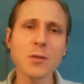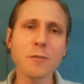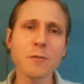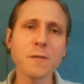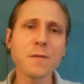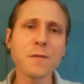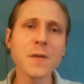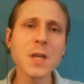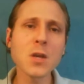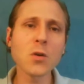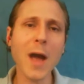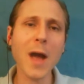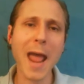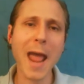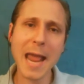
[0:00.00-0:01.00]

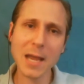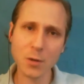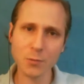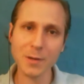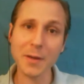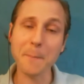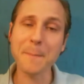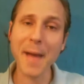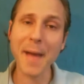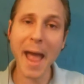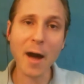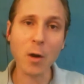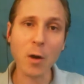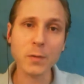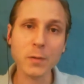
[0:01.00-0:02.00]
feel angry
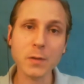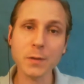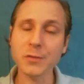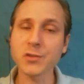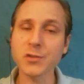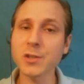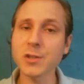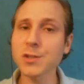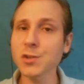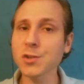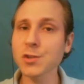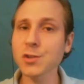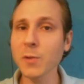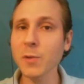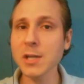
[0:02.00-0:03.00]
about, the
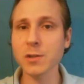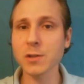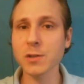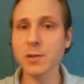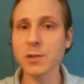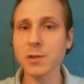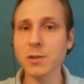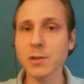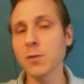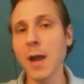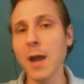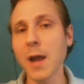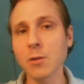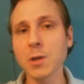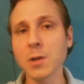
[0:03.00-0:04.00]
situations that you feel
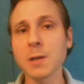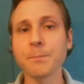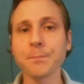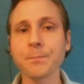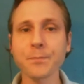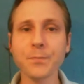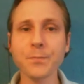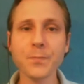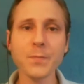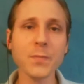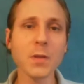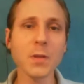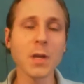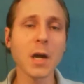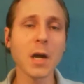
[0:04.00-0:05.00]
angry
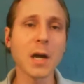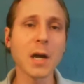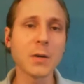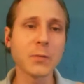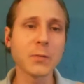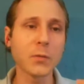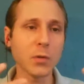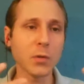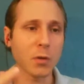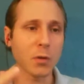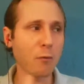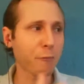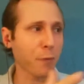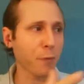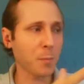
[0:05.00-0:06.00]

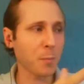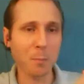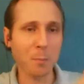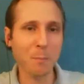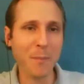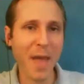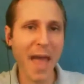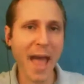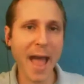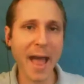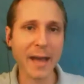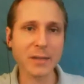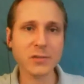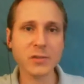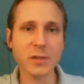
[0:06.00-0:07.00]
from your
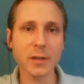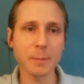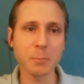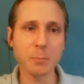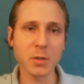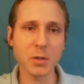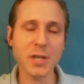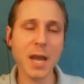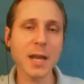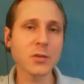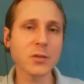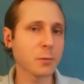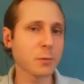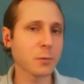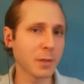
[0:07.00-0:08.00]
past and pertaining
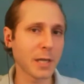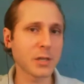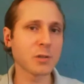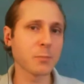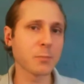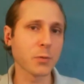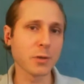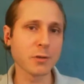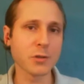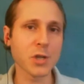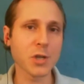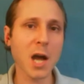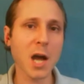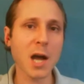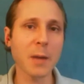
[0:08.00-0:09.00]
to the relationship or your
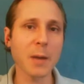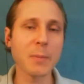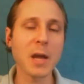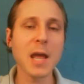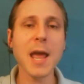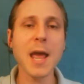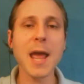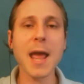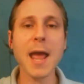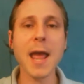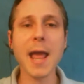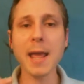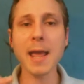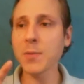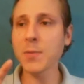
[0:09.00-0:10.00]
job,
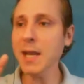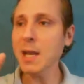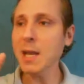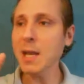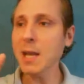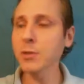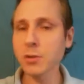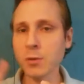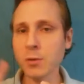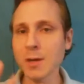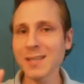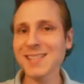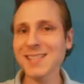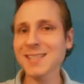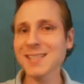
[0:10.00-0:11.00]
and being able
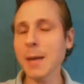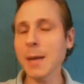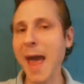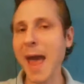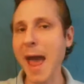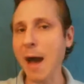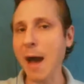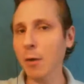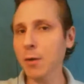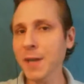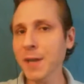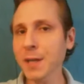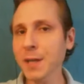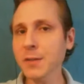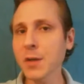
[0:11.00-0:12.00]
to step out
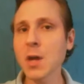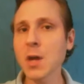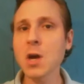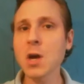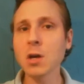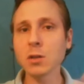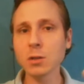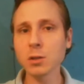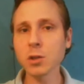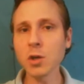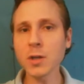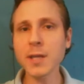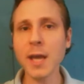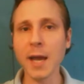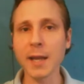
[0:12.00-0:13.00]
of it,
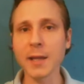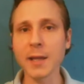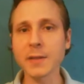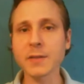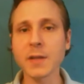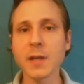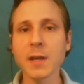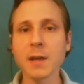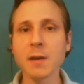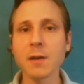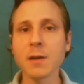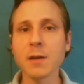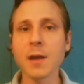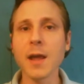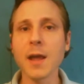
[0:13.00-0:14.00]
look at it,
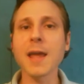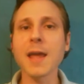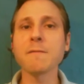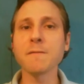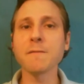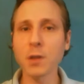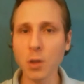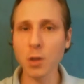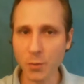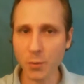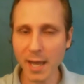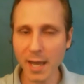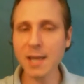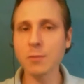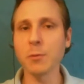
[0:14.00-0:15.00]
and feel
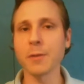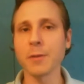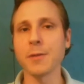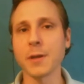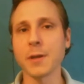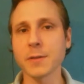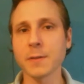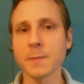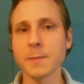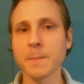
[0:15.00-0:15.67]
okay with it.